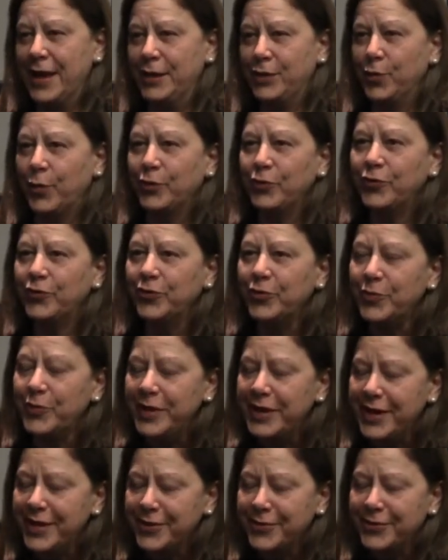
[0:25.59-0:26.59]
It's wonderful to
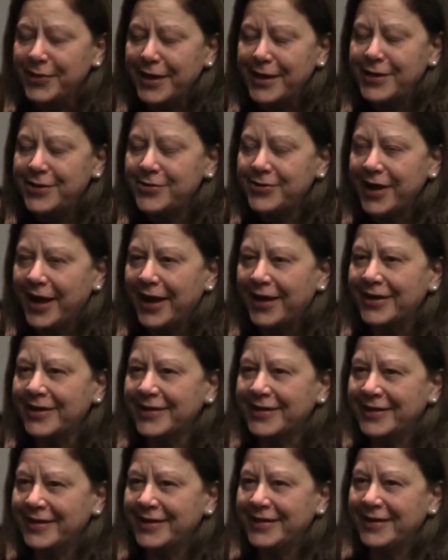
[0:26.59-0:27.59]
be here. Thank you, Dal.
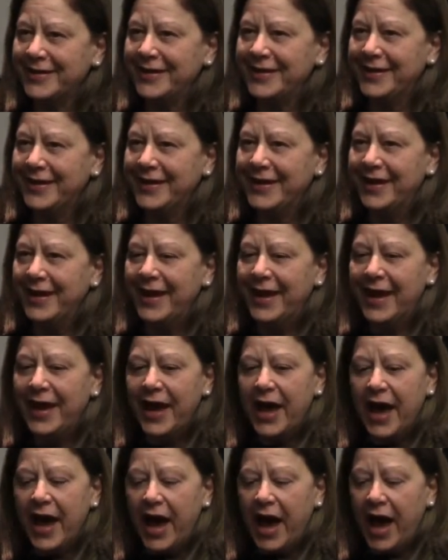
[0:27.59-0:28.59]

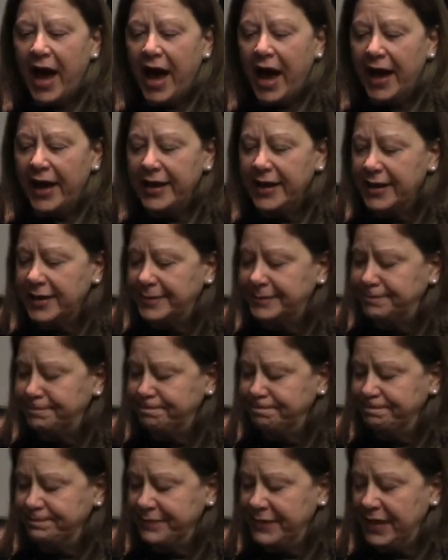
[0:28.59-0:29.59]
I
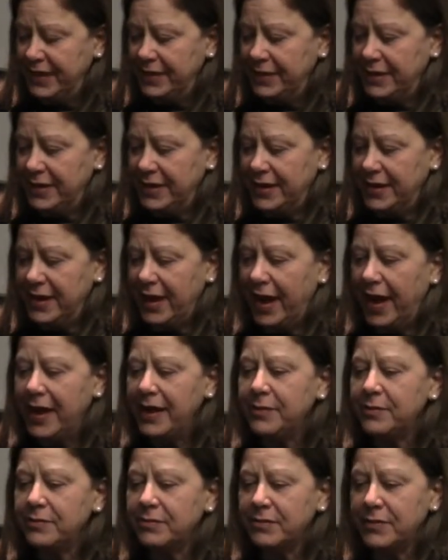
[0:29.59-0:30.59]

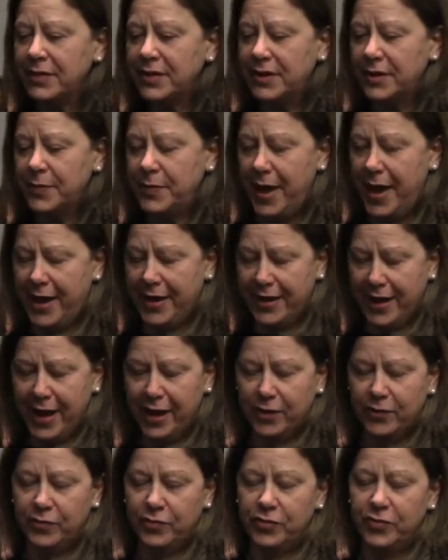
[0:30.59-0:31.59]
came to
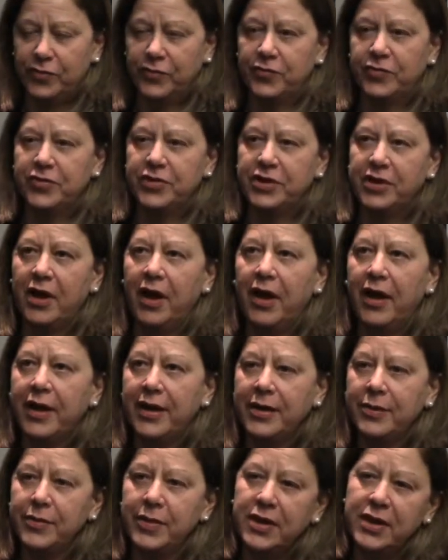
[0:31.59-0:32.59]
PCACAC for the first
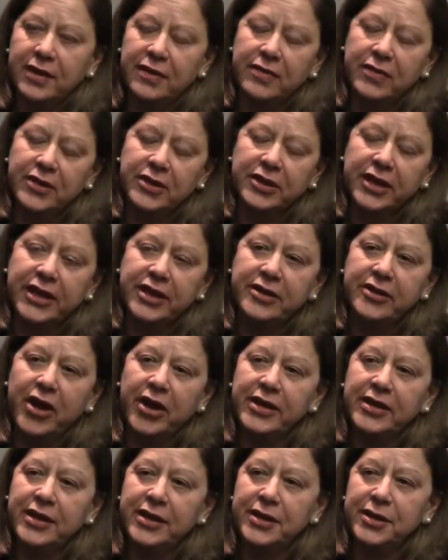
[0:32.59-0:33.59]
time in the late
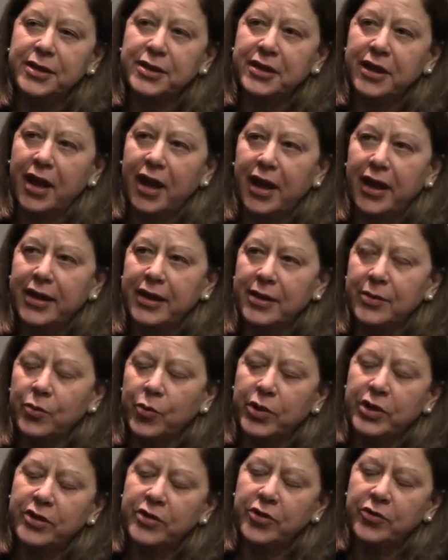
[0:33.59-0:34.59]
90s. I am
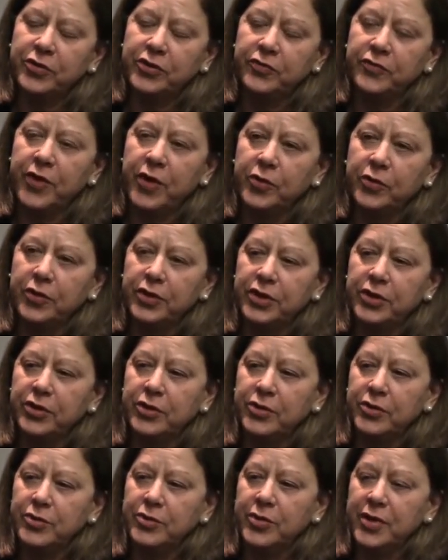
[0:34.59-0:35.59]
one of those folks
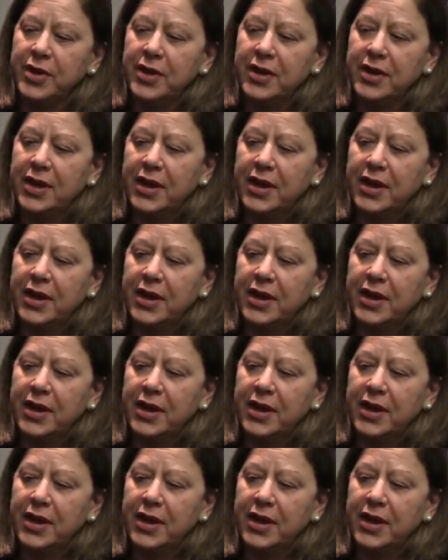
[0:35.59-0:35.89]
who